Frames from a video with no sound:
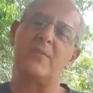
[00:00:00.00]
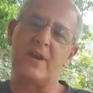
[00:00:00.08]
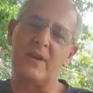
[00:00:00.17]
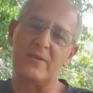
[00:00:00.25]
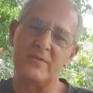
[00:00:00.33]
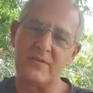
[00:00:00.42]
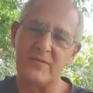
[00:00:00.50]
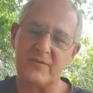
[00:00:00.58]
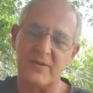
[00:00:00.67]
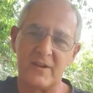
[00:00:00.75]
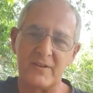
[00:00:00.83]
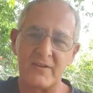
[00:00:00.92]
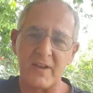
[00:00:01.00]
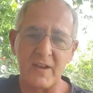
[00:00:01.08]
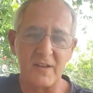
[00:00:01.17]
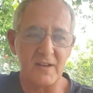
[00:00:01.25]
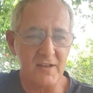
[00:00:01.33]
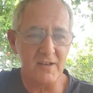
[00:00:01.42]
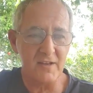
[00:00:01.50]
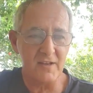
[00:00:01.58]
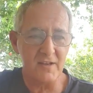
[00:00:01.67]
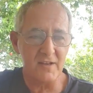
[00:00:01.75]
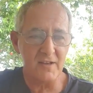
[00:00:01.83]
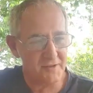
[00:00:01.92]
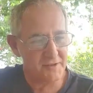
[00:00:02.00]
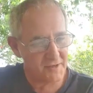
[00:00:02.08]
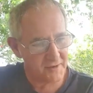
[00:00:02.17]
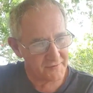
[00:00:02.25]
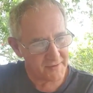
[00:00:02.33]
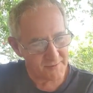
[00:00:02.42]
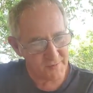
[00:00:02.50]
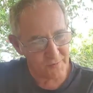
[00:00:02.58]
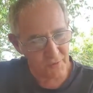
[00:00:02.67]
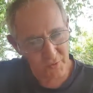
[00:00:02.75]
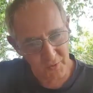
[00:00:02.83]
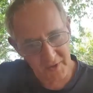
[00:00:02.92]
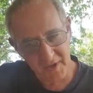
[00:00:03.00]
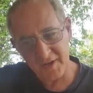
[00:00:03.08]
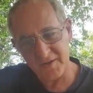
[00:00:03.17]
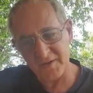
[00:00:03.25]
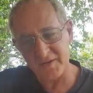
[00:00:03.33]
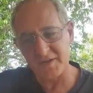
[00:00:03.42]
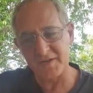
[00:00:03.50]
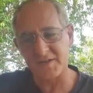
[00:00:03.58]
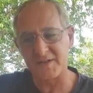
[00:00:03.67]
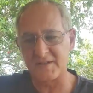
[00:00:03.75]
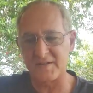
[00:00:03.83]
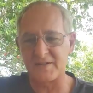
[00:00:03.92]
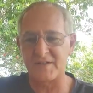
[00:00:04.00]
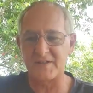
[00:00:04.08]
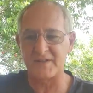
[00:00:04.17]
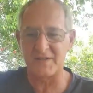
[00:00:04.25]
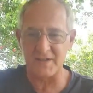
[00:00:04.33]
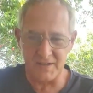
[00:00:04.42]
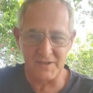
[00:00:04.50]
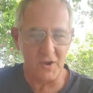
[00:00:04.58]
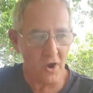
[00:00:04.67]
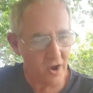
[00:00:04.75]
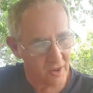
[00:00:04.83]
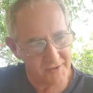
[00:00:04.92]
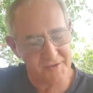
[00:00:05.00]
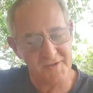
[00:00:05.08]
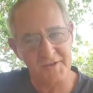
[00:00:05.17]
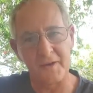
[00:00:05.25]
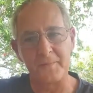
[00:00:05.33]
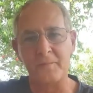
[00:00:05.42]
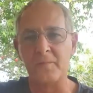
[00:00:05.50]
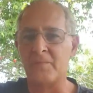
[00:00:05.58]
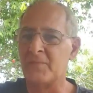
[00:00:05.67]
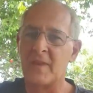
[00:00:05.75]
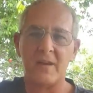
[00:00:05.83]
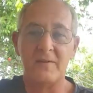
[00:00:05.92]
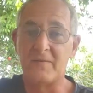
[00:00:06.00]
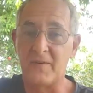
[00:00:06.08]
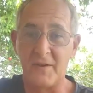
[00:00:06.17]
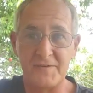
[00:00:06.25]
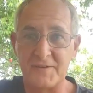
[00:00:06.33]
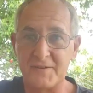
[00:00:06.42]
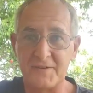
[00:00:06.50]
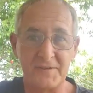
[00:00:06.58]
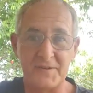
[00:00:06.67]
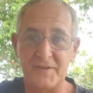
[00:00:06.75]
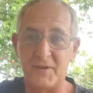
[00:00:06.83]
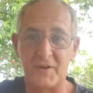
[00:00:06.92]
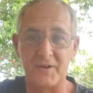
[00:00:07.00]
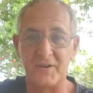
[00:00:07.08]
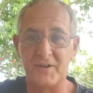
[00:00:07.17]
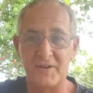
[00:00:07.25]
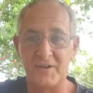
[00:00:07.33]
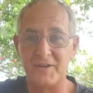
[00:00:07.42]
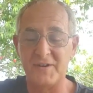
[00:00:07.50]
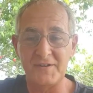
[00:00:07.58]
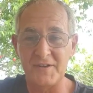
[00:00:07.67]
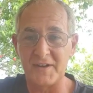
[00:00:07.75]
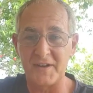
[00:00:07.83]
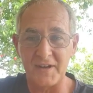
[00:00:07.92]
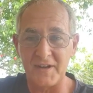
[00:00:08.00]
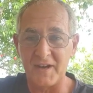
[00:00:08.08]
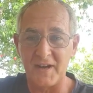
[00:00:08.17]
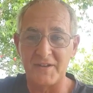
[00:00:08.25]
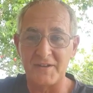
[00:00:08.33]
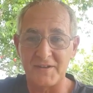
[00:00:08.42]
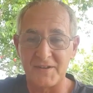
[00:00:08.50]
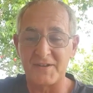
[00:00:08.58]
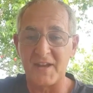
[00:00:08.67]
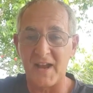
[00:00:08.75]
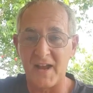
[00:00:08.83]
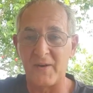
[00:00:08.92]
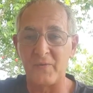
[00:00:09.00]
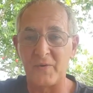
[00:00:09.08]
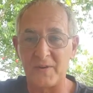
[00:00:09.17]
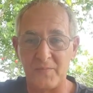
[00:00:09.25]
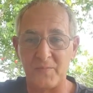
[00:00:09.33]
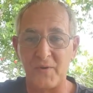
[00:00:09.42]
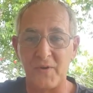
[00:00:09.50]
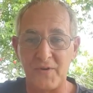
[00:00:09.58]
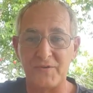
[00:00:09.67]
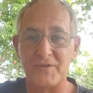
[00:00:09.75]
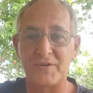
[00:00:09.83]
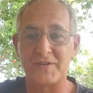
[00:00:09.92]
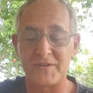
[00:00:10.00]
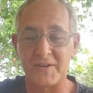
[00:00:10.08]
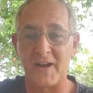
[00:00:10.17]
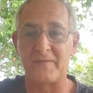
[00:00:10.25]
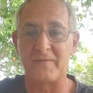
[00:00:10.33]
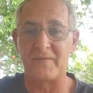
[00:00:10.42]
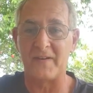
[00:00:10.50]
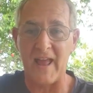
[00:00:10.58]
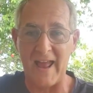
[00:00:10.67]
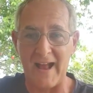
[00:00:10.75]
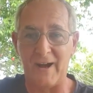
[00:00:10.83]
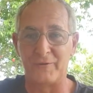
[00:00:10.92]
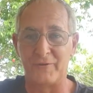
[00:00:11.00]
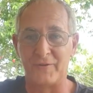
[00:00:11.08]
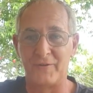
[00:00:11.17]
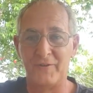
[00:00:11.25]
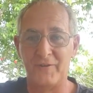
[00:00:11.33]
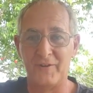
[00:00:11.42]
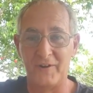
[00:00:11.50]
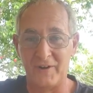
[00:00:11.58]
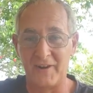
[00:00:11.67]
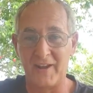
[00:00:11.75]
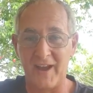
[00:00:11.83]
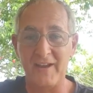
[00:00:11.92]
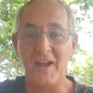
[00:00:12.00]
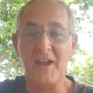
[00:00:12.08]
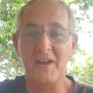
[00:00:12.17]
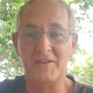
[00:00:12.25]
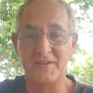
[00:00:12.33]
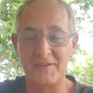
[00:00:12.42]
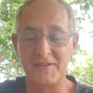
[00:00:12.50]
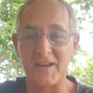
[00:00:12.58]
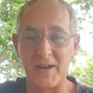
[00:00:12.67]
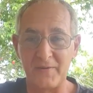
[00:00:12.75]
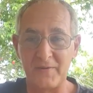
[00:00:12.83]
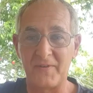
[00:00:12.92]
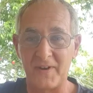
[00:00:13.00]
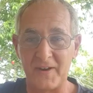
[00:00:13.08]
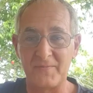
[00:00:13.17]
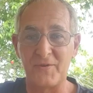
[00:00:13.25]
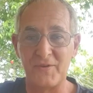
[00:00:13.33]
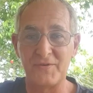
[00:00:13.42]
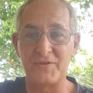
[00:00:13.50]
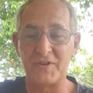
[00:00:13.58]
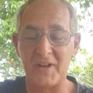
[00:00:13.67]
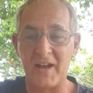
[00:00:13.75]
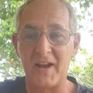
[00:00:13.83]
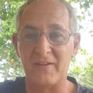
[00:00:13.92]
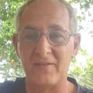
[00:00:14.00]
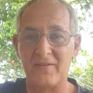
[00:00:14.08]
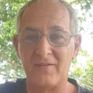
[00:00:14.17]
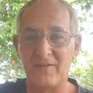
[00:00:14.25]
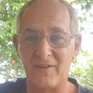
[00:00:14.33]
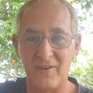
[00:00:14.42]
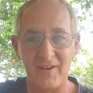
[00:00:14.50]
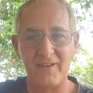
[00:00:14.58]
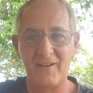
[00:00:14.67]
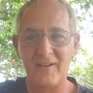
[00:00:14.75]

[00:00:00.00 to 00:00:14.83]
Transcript: back and take it easy on ourselves? How much more do we need to just sit in silence? It's like, folks, this is not an easy gig, and this is how we purge stuff out. Okay? This is how we fucking purge shit out, right?